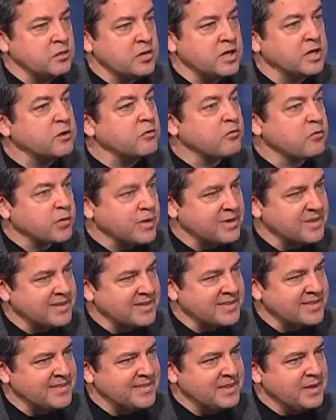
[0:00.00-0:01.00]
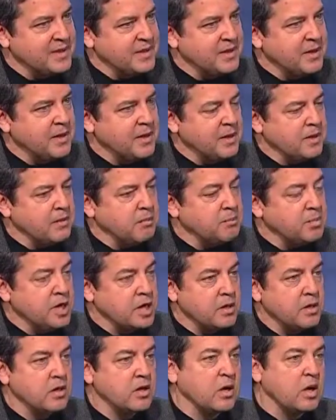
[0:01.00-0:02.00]
They are friendly. Mm. Uh,
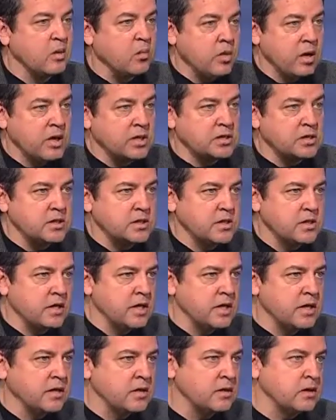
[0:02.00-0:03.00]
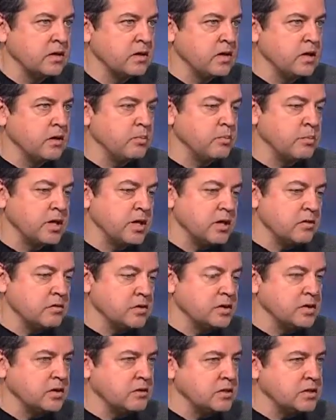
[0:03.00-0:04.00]
but a wild sea lion, particularly for
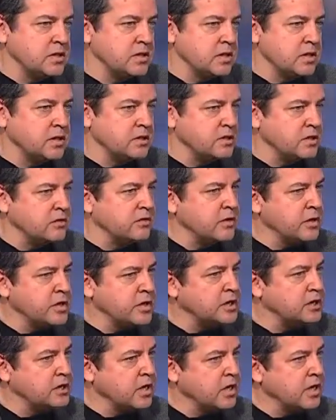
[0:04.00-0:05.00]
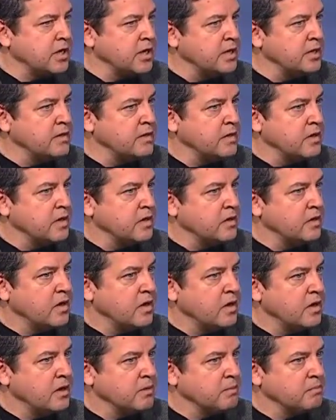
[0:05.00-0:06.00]
Steller sea lions, they're very shy.
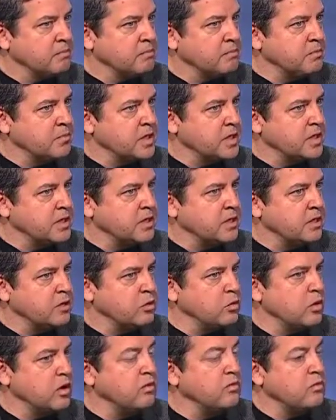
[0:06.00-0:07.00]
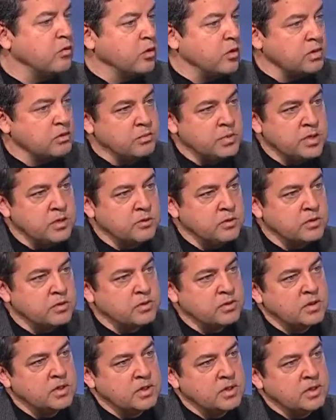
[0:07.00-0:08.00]
Um, they tend to avoid
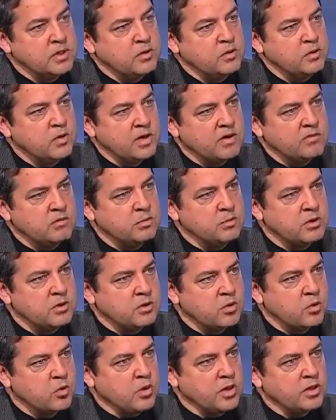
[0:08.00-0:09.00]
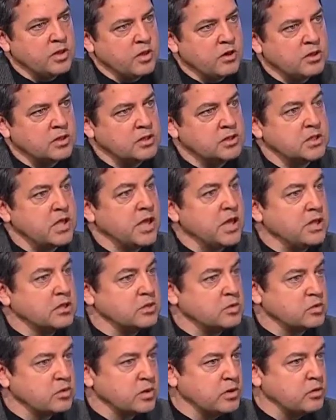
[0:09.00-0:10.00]
people. You have to be quite cautious as
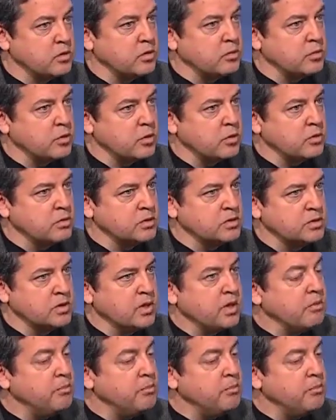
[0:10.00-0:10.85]
you try to approach.